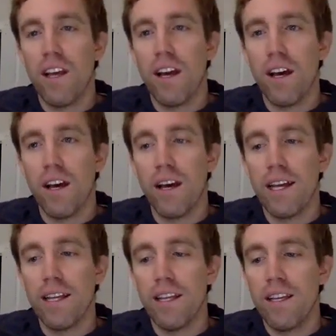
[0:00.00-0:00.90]
Uh,
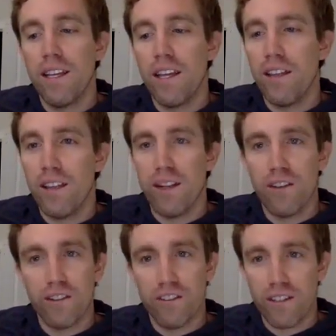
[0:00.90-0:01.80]
and now
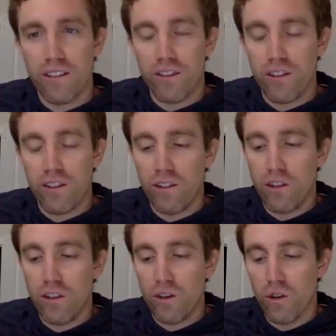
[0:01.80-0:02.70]
there's these
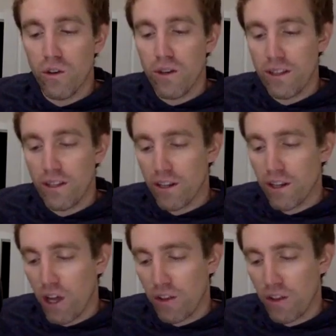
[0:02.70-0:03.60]
new, they're
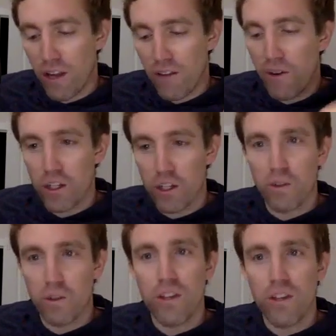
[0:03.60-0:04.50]
called
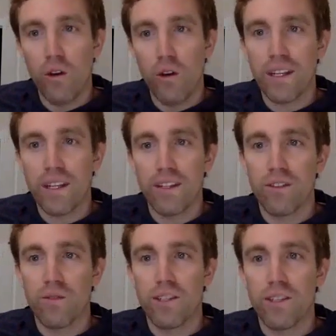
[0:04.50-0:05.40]
non-fungible
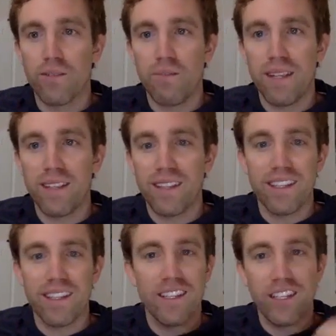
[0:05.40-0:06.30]
tokens, which are
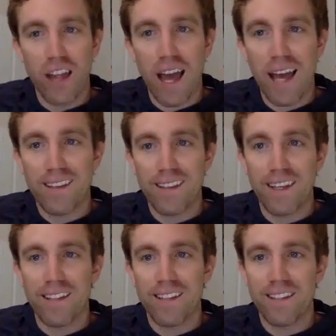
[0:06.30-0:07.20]
basically digital
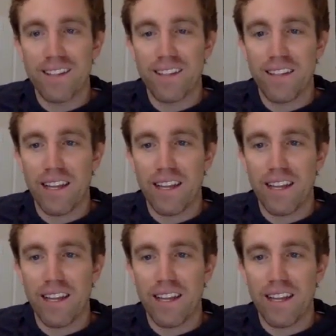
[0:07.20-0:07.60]
assets.